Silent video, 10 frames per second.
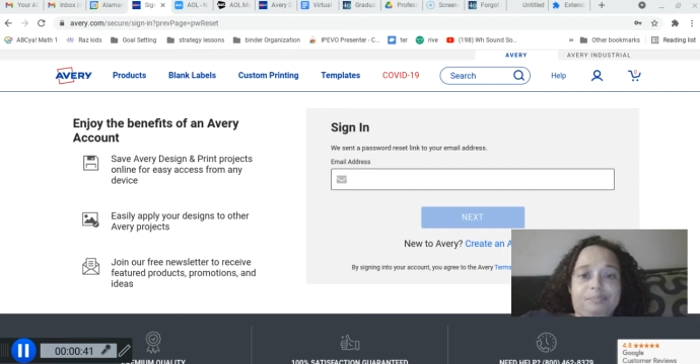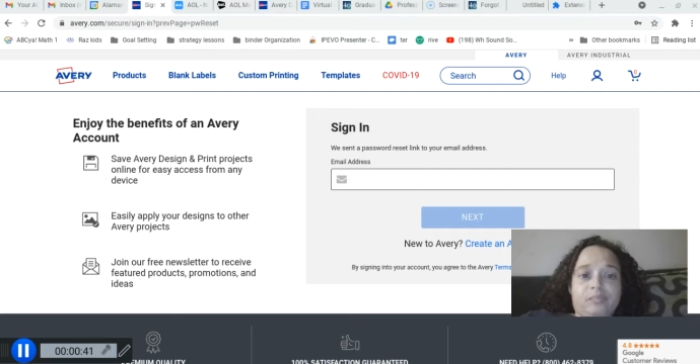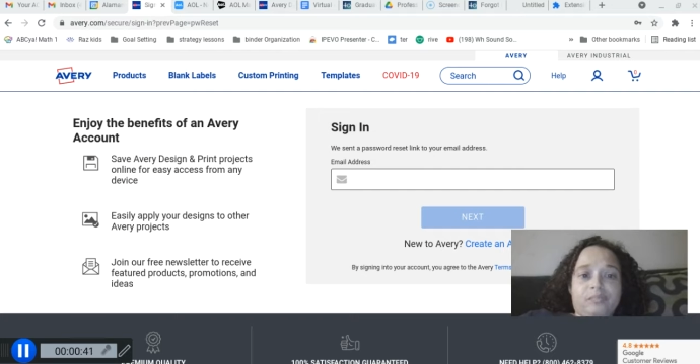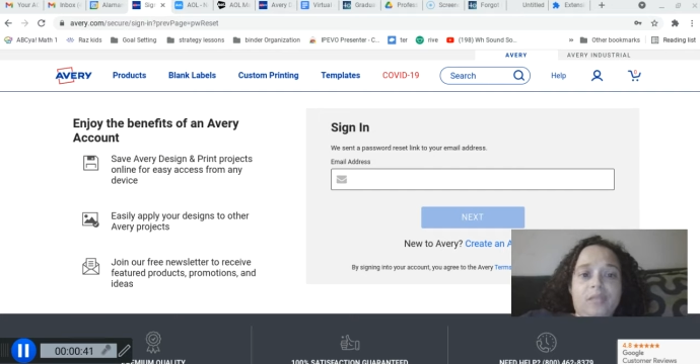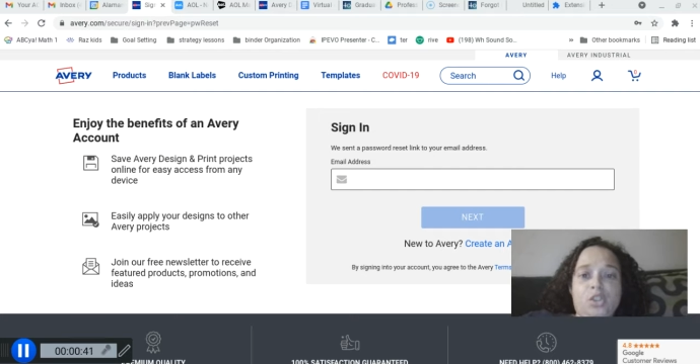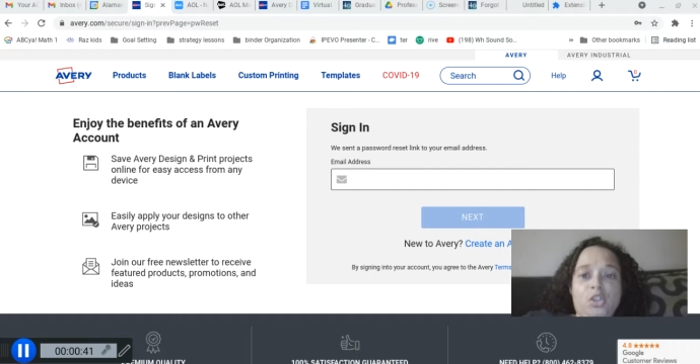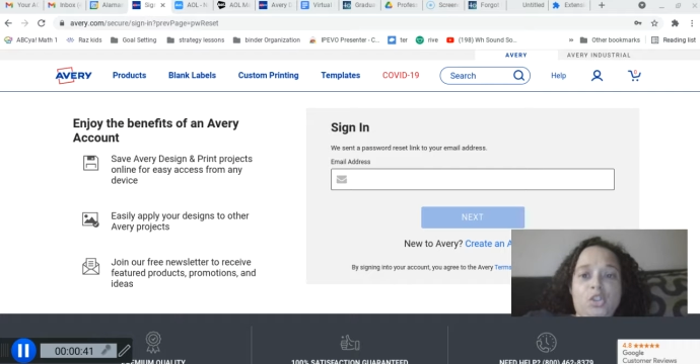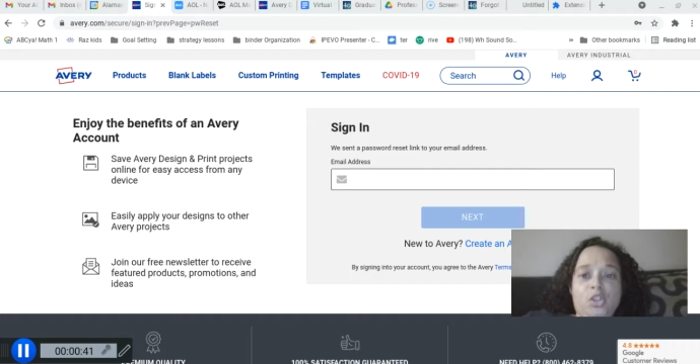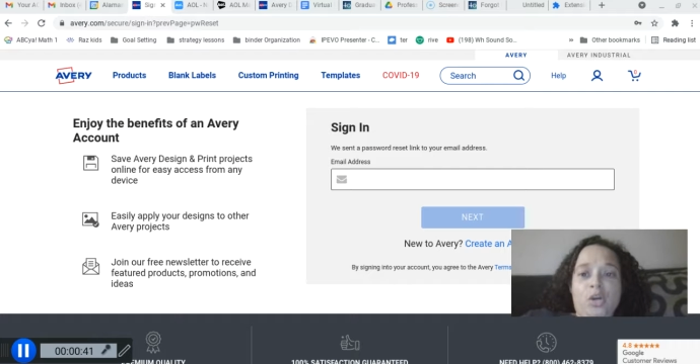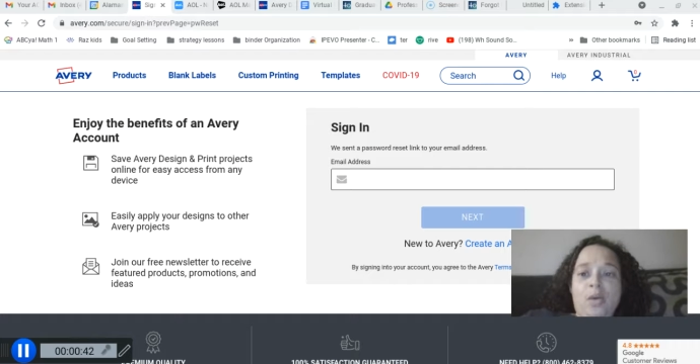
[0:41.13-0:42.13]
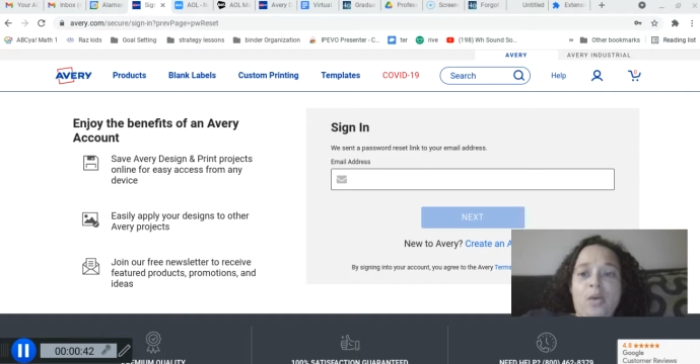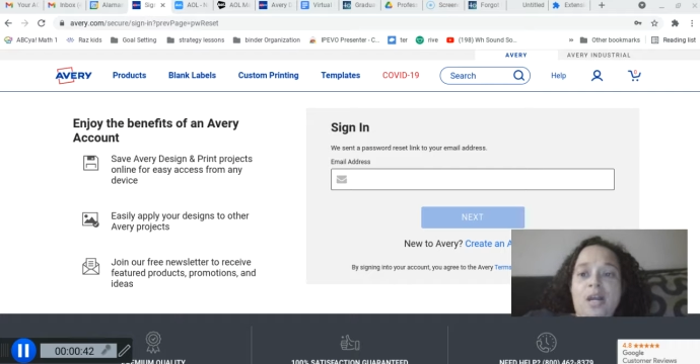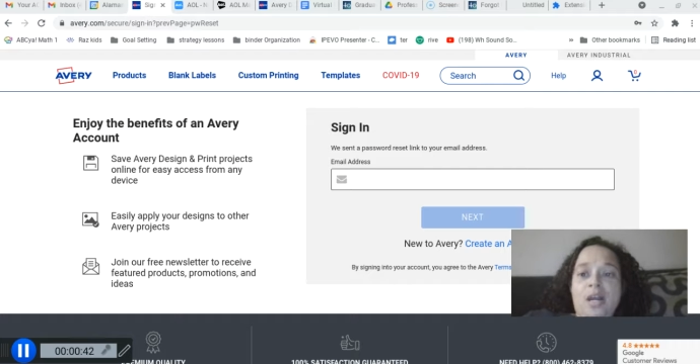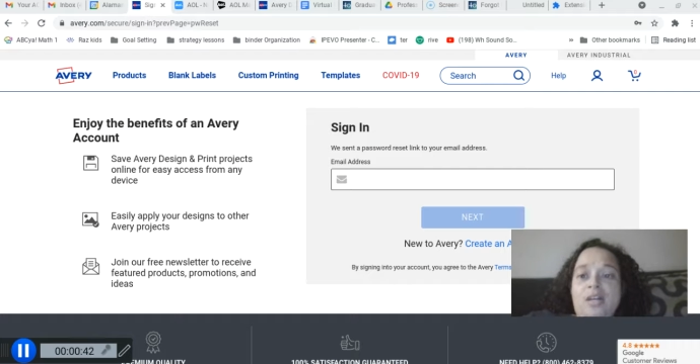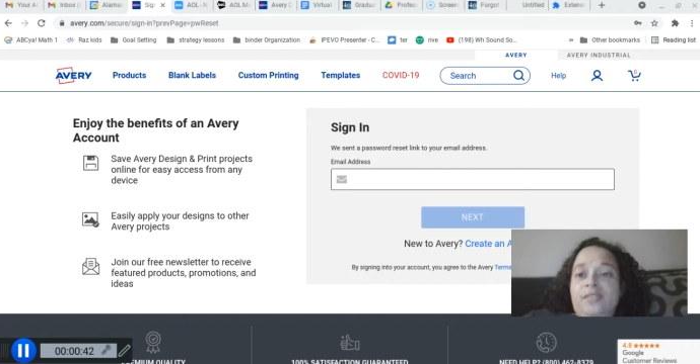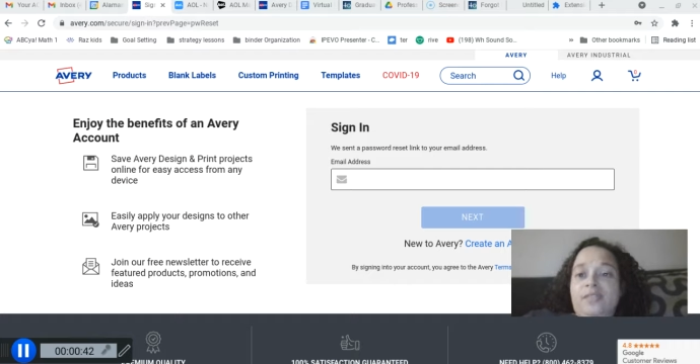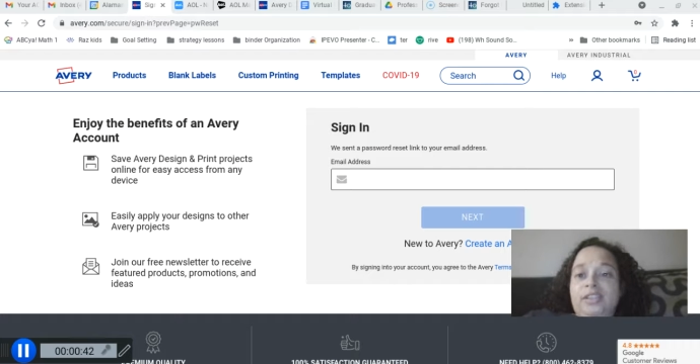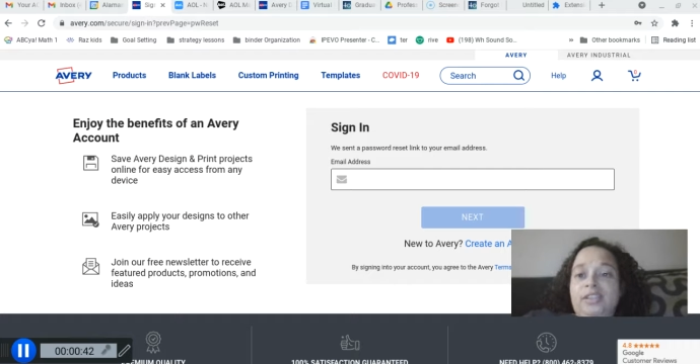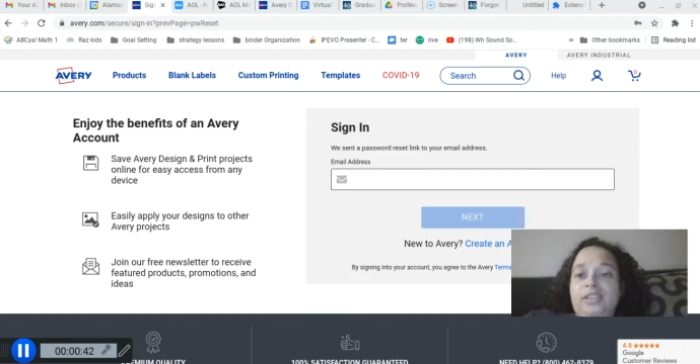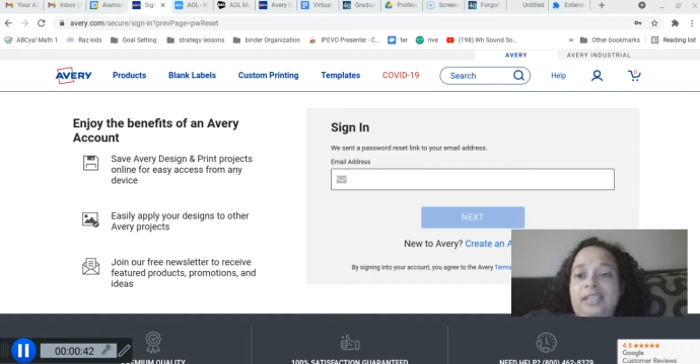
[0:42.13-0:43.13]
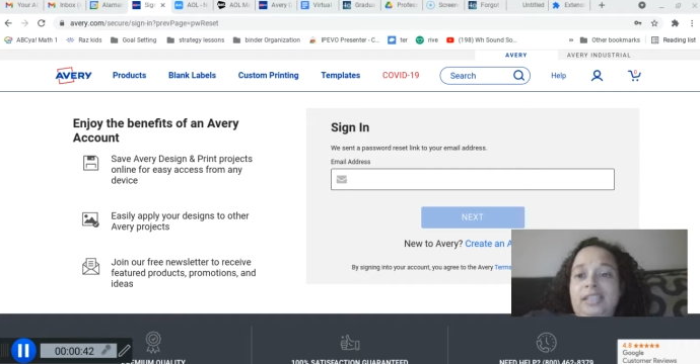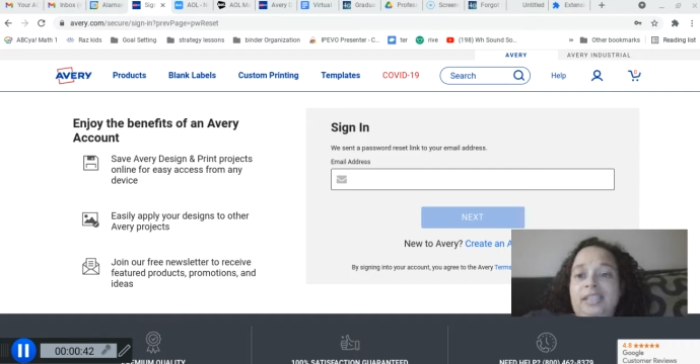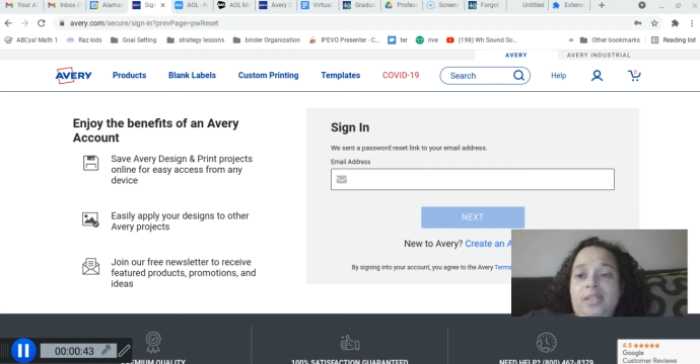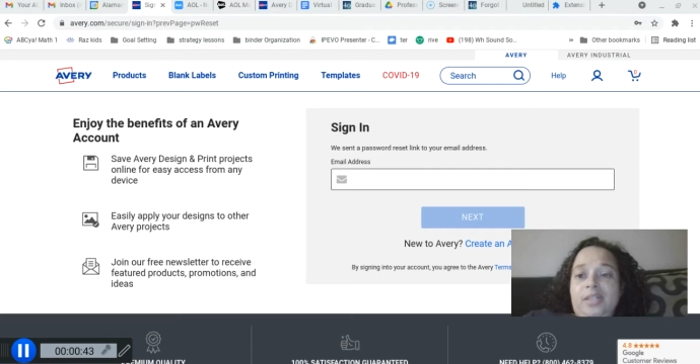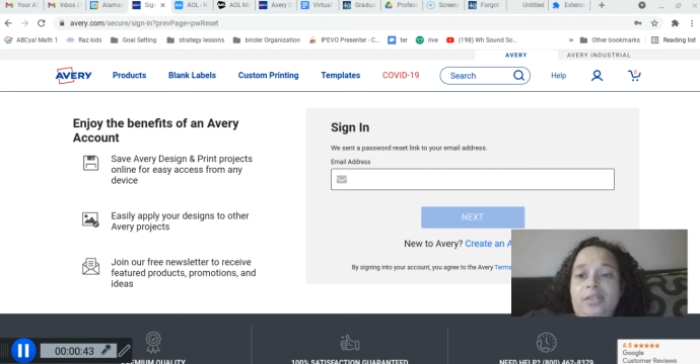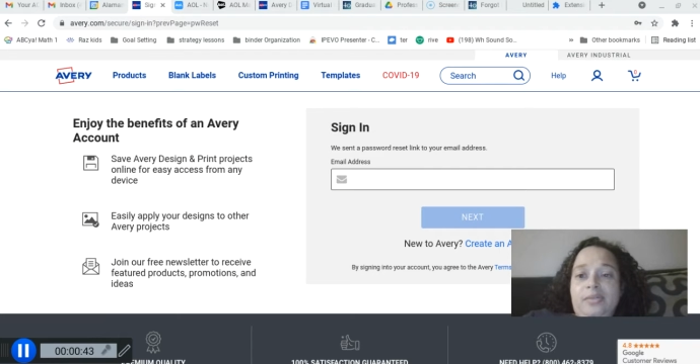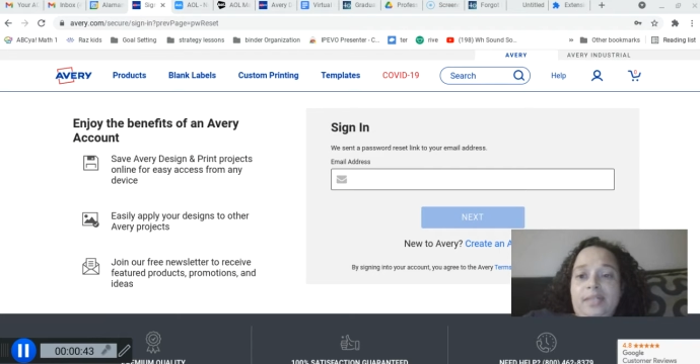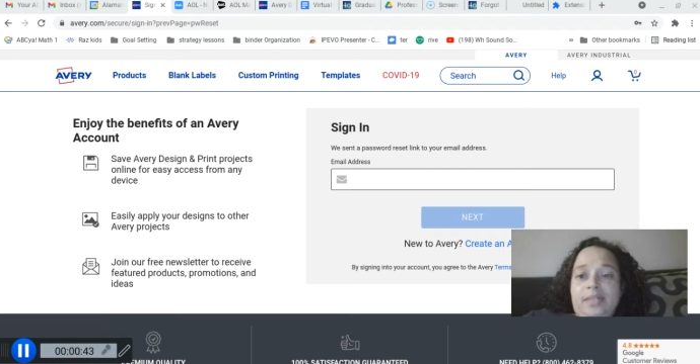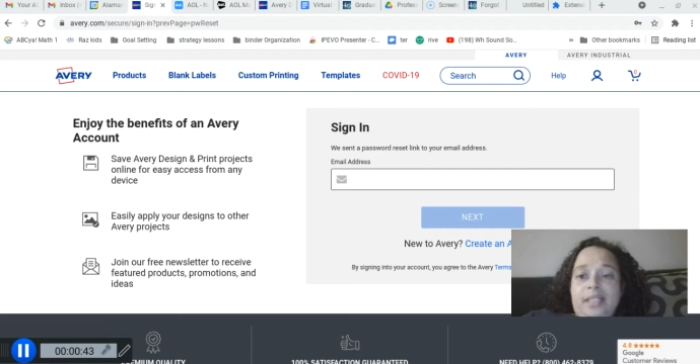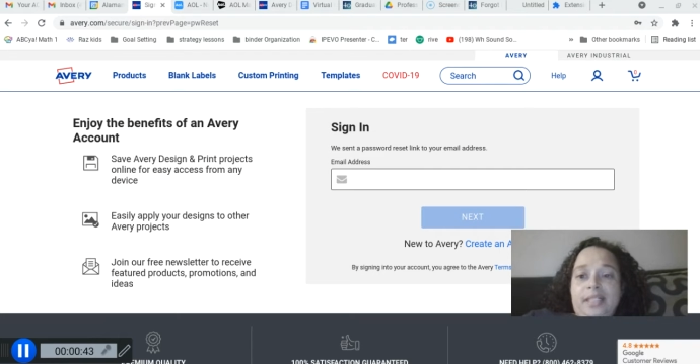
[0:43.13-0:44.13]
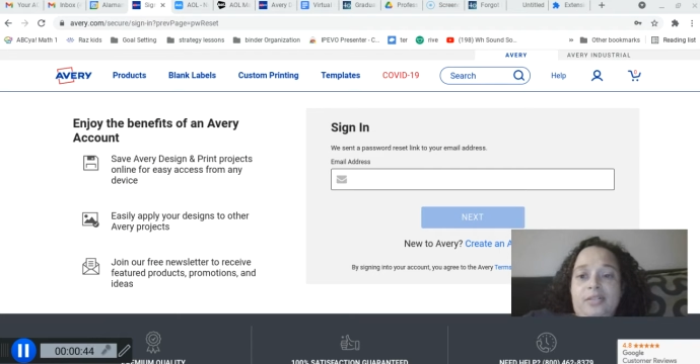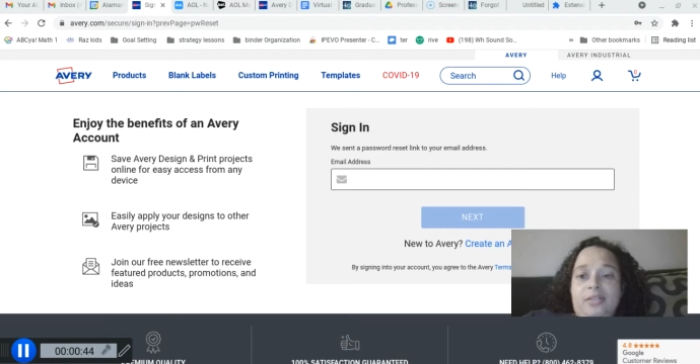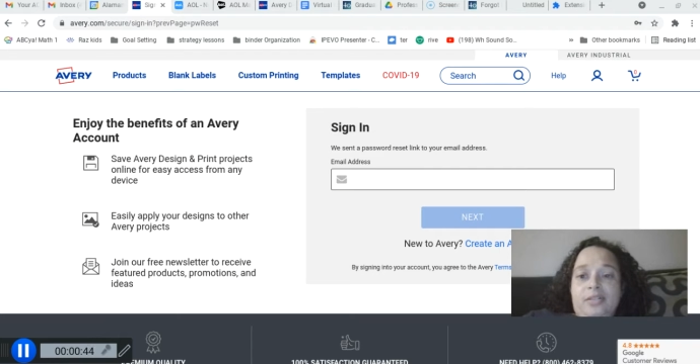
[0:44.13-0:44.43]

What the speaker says: So the first thing you would do is create